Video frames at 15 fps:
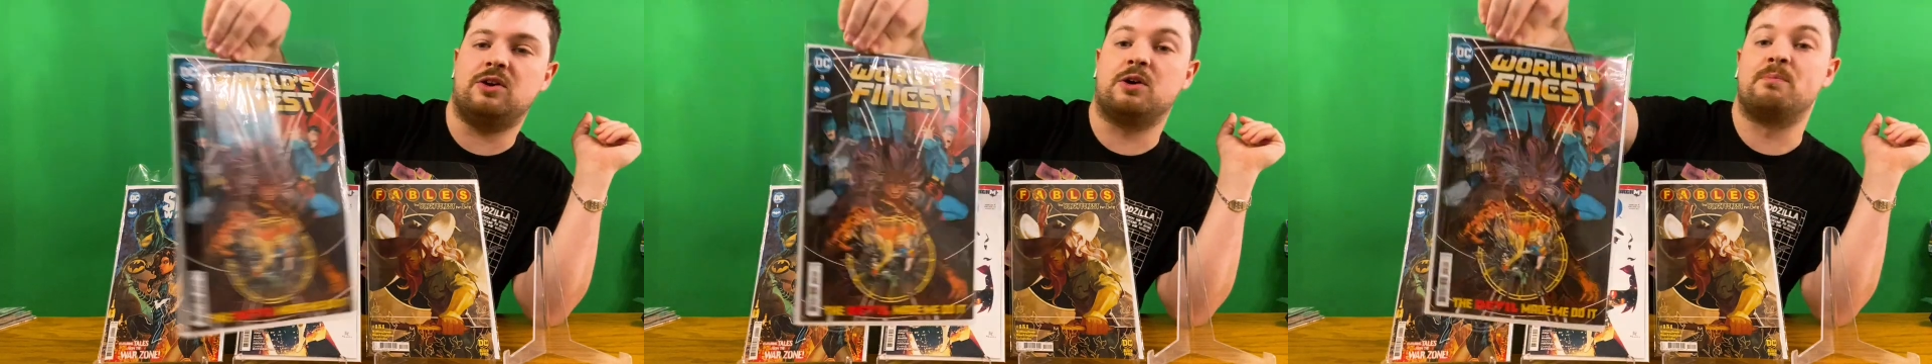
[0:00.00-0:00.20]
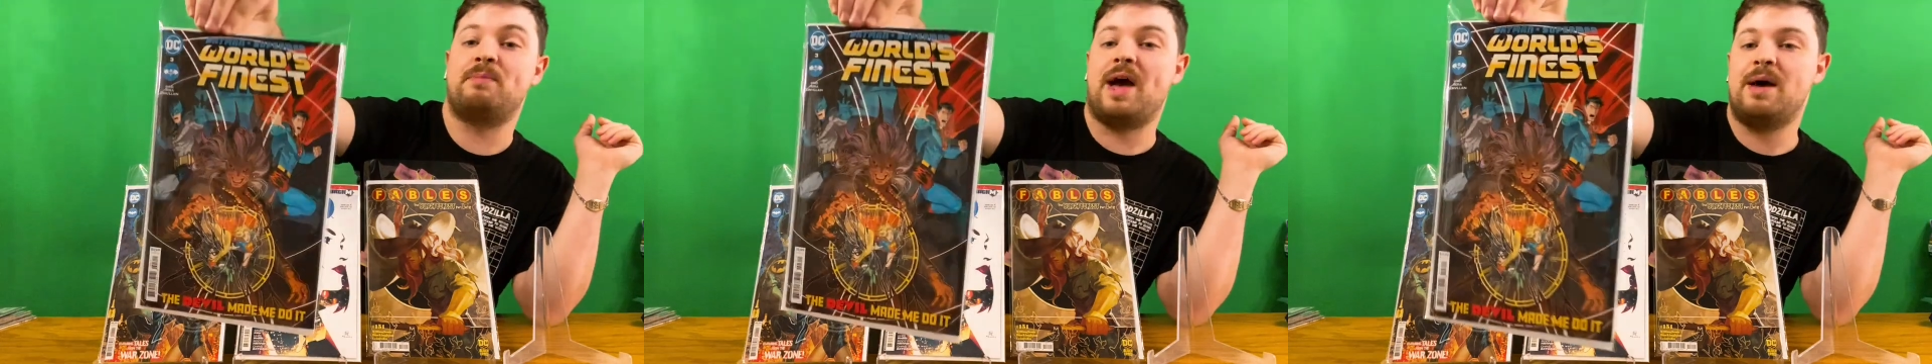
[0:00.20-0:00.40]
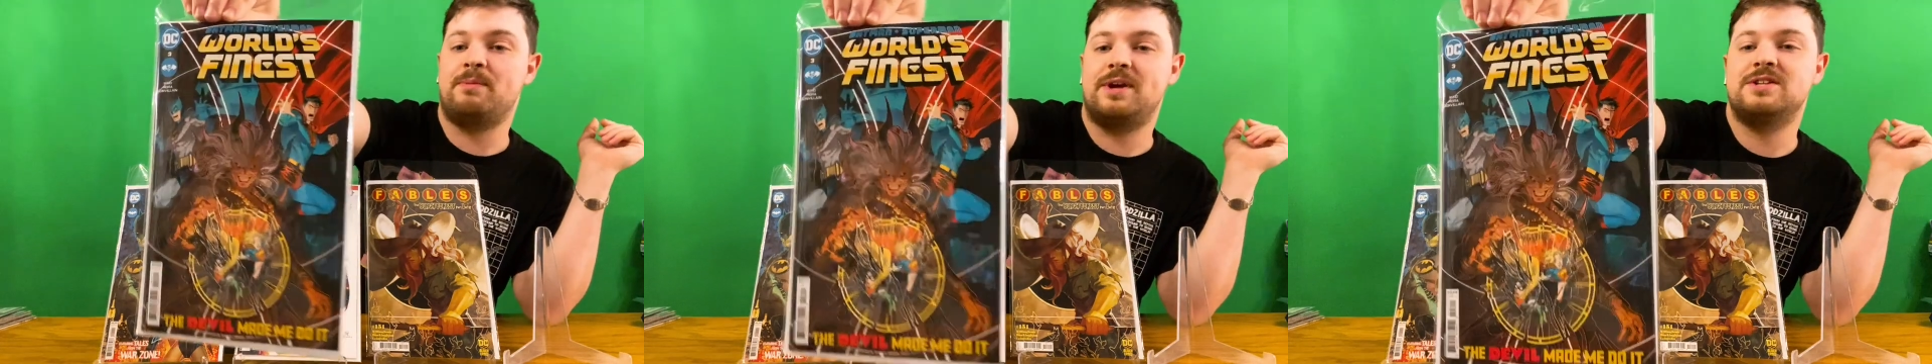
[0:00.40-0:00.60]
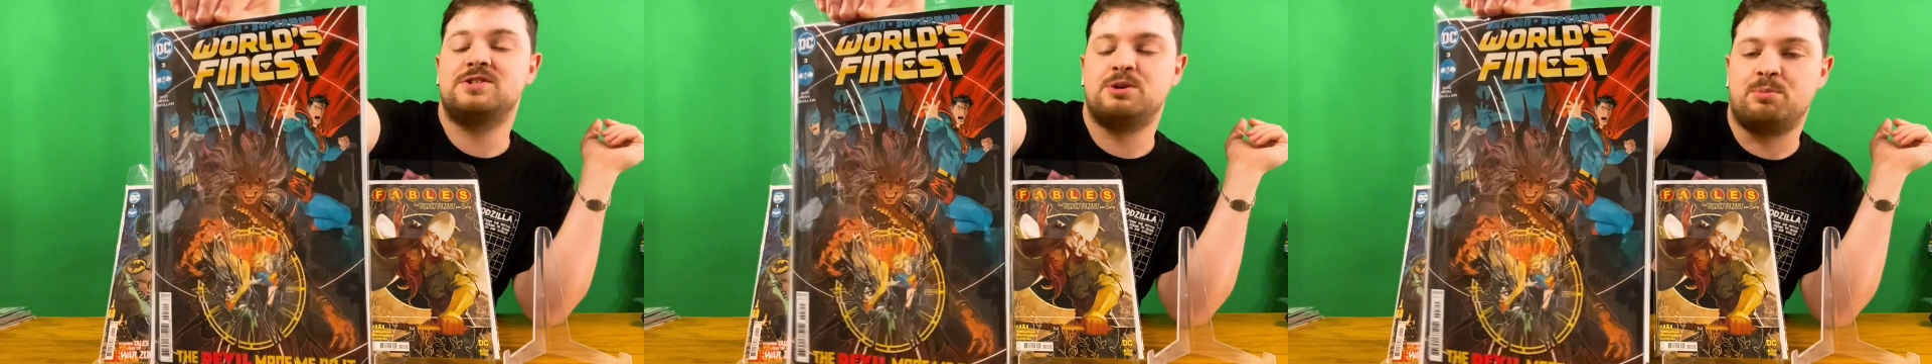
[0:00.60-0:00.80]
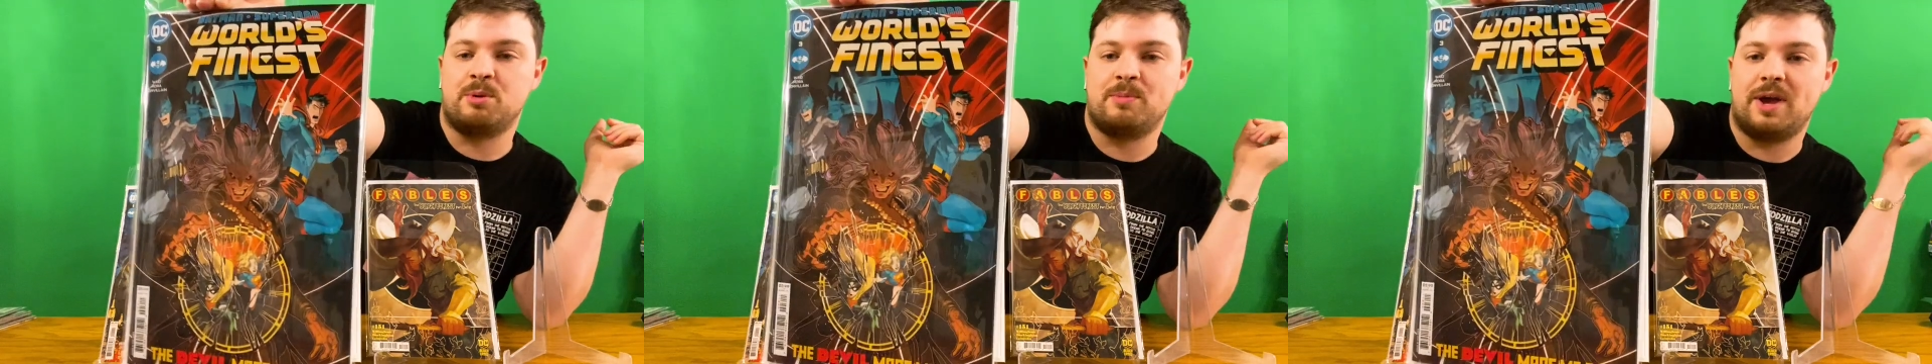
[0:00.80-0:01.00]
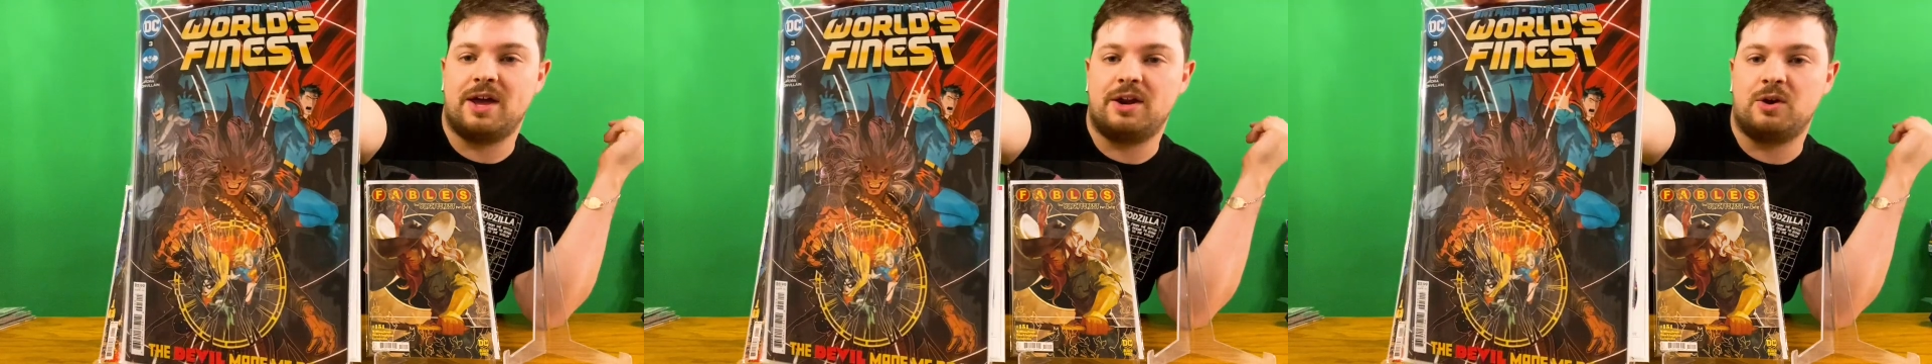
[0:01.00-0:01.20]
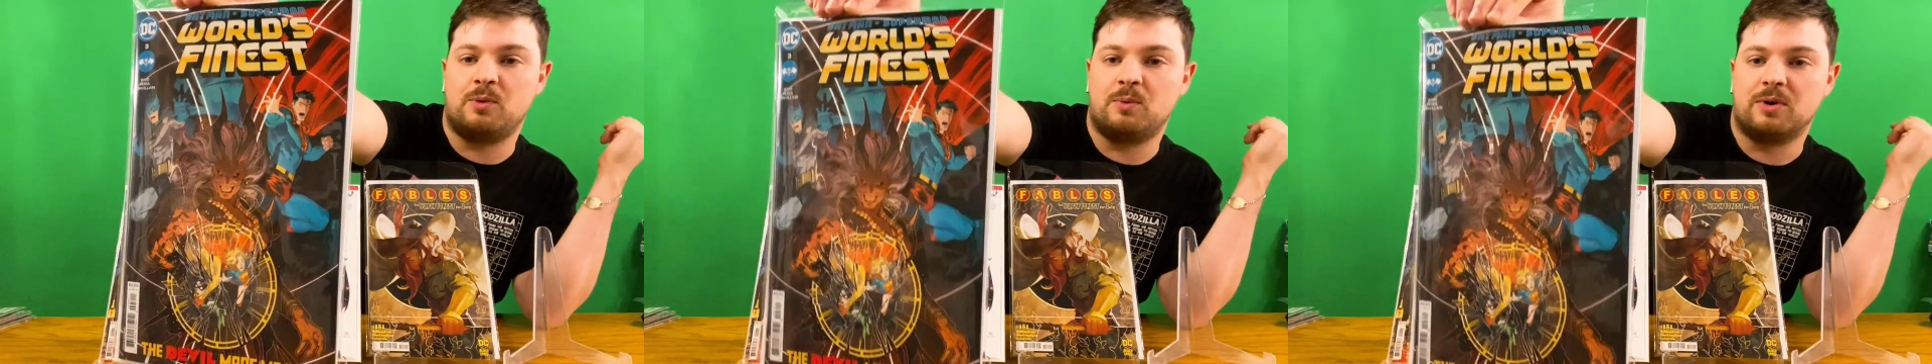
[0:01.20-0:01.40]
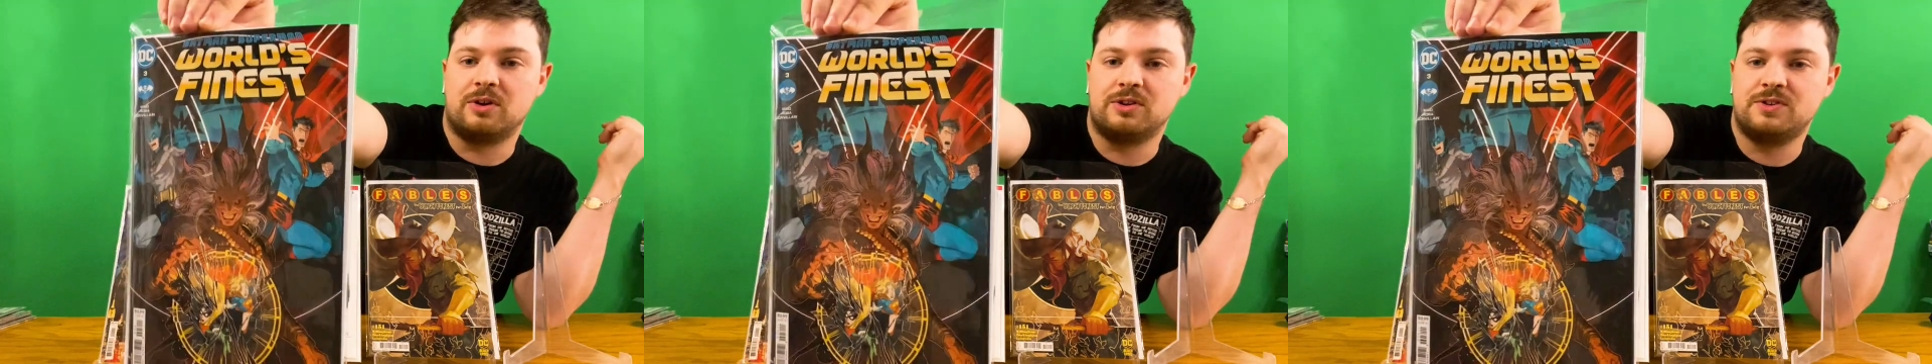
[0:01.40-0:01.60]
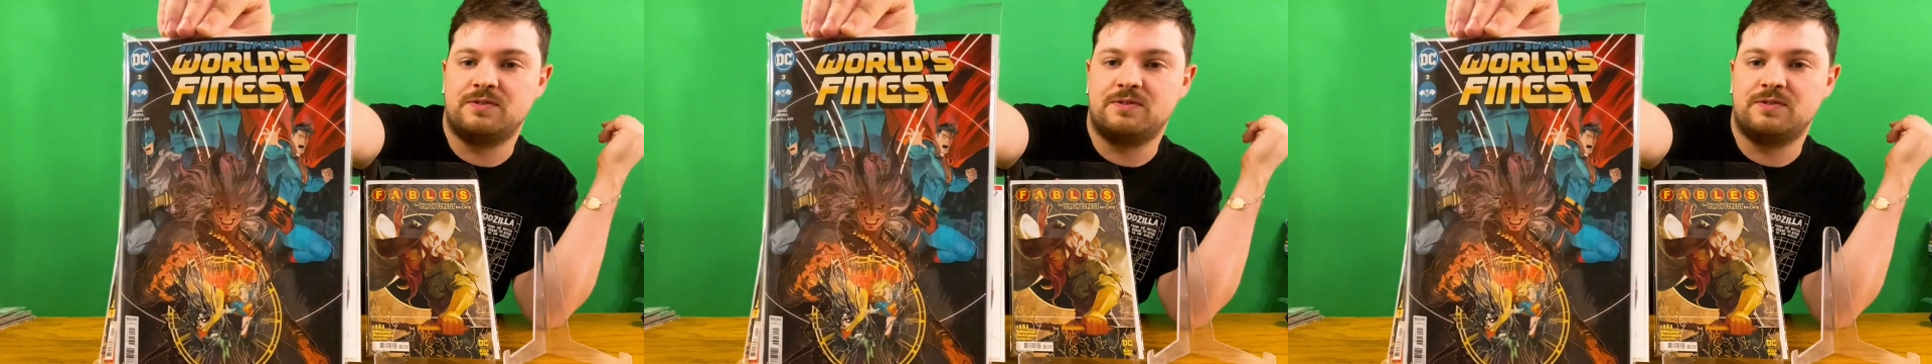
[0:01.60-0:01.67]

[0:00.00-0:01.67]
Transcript: Batman Superman World's